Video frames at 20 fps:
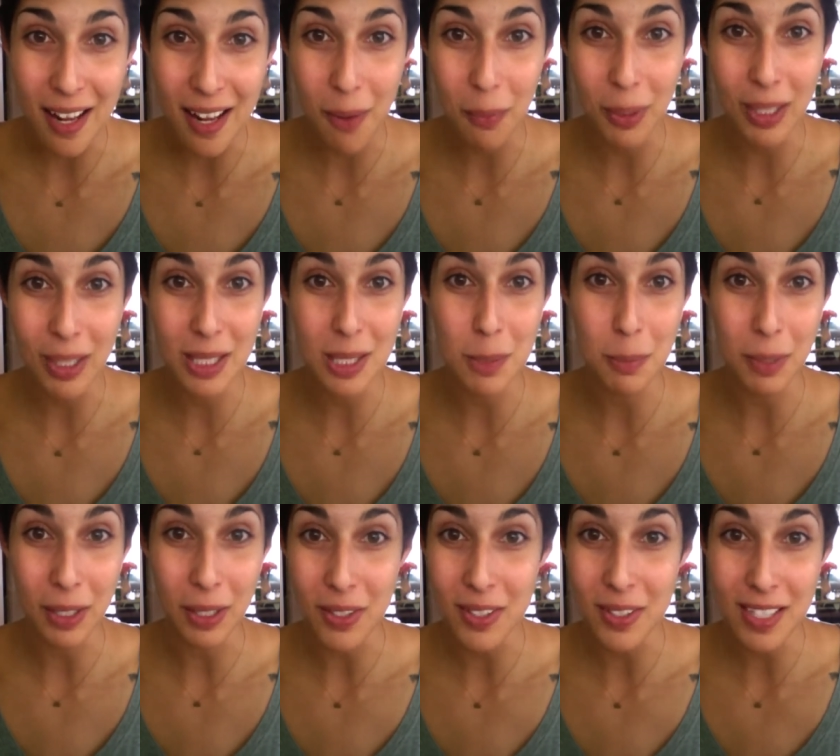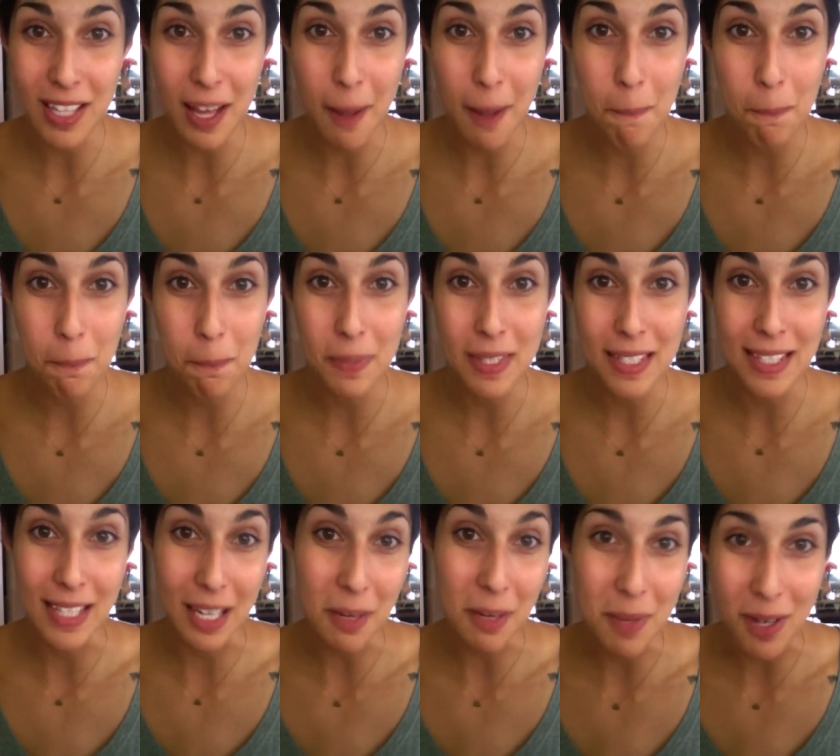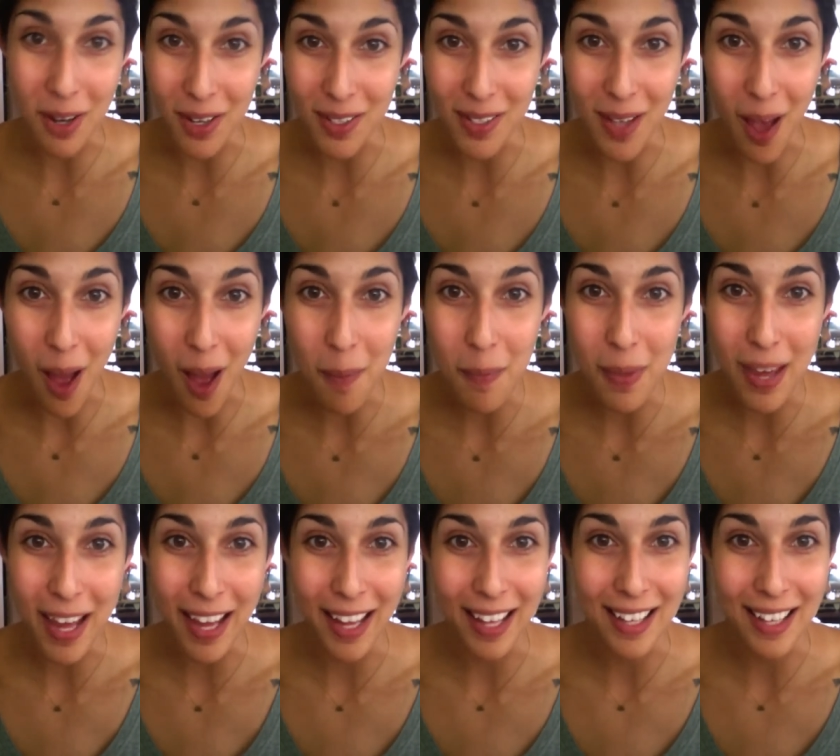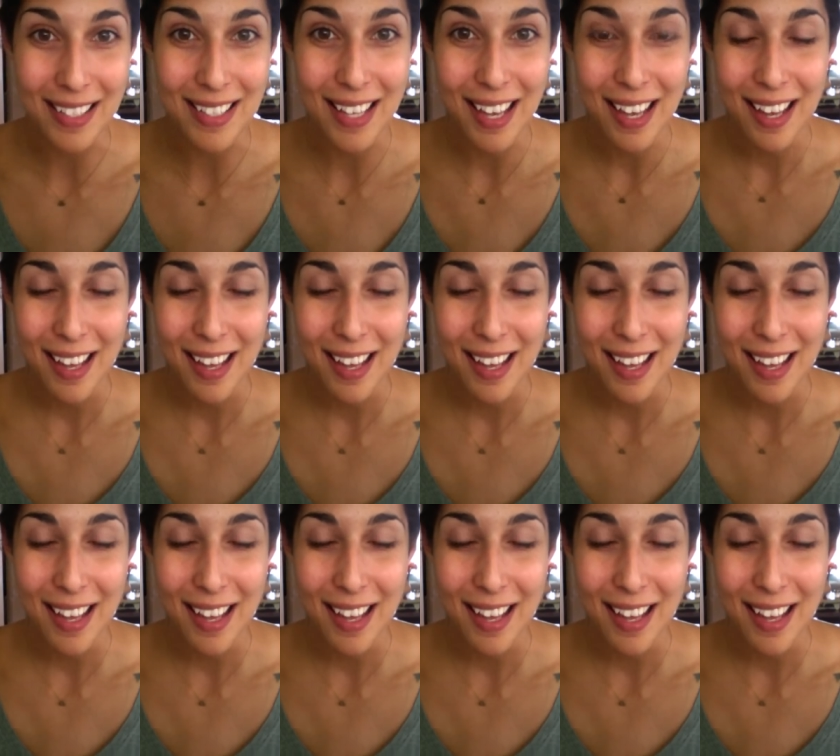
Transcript: and we can sprinkle some cinnamon on top. And